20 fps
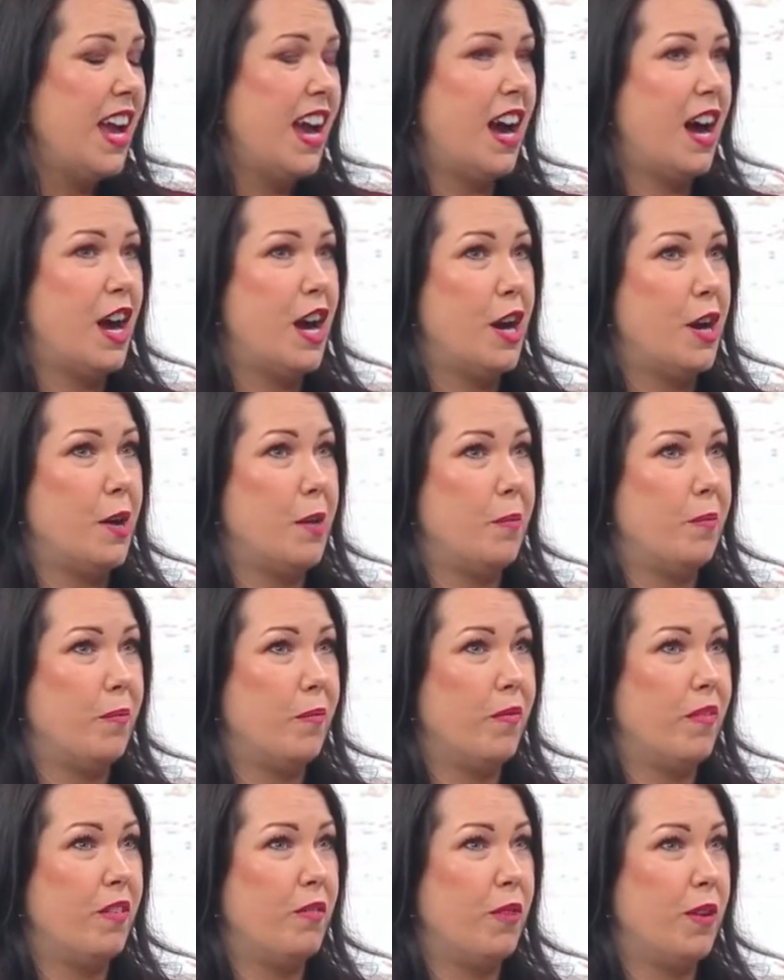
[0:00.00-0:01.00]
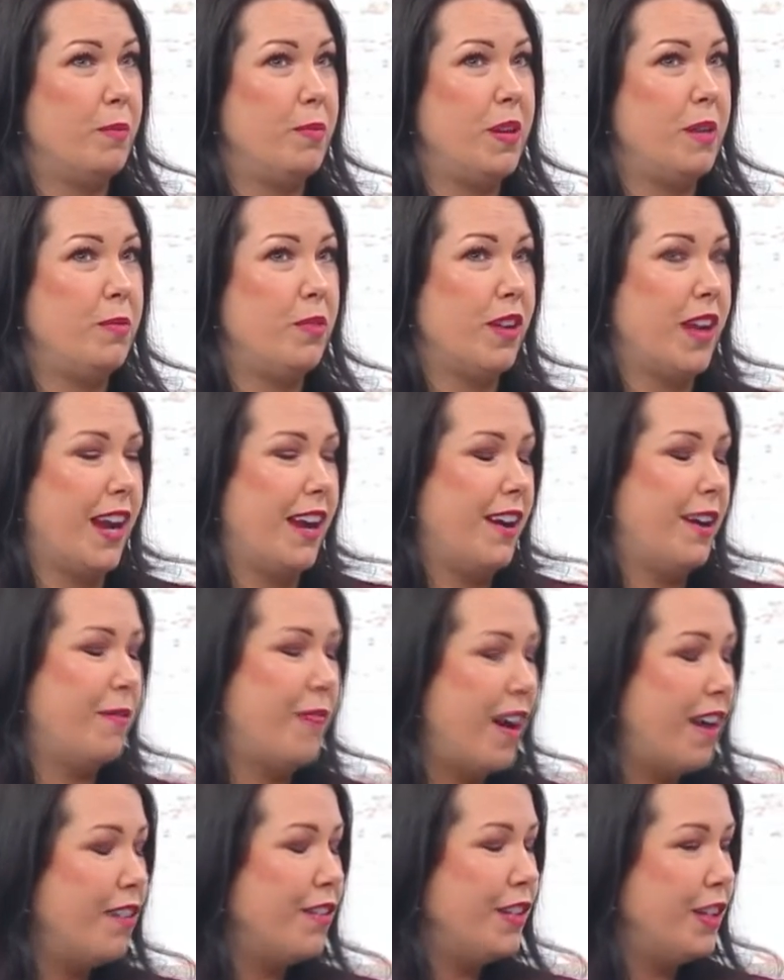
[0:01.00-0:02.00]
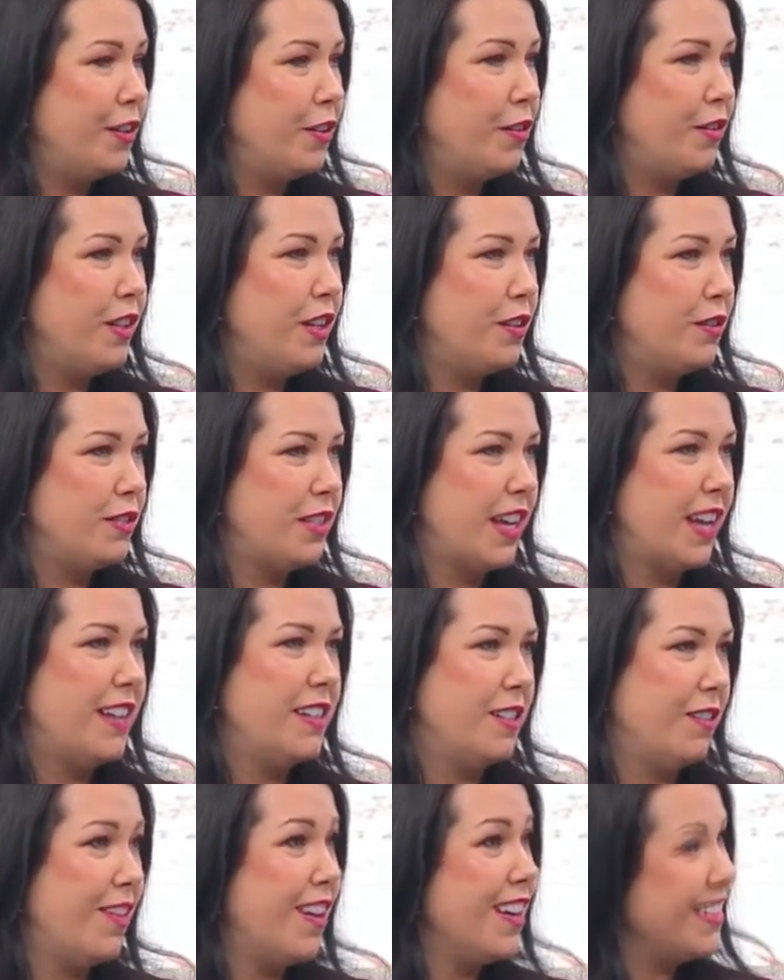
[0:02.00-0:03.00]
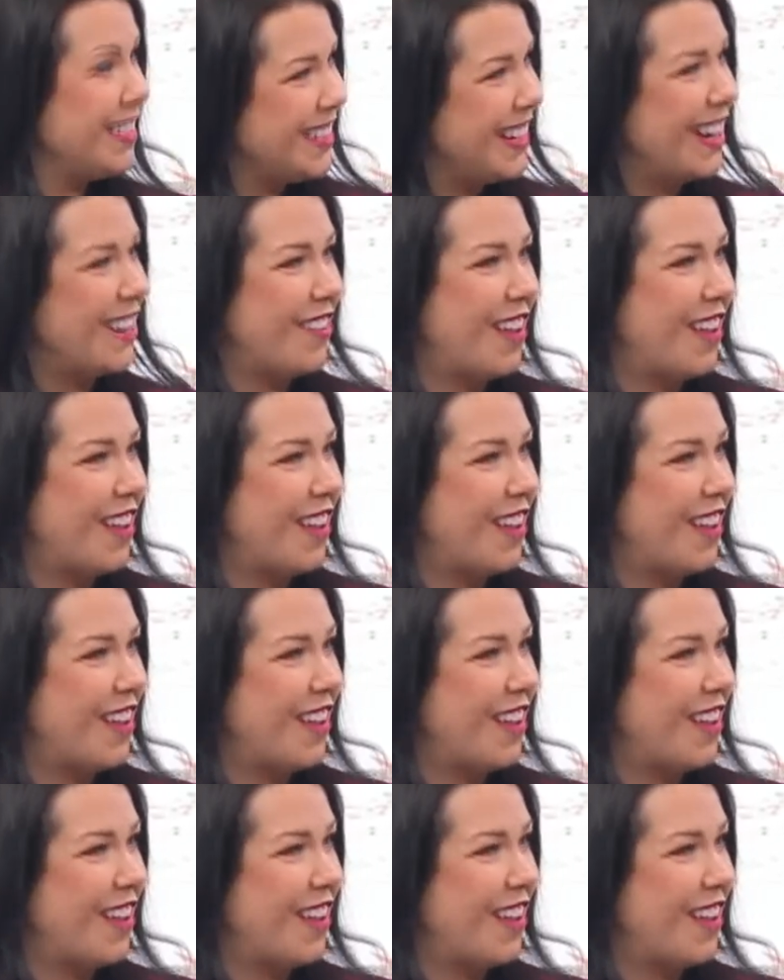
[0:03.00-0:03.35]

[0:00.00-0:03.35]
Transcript: Um, when people care about you, you tend to want to stay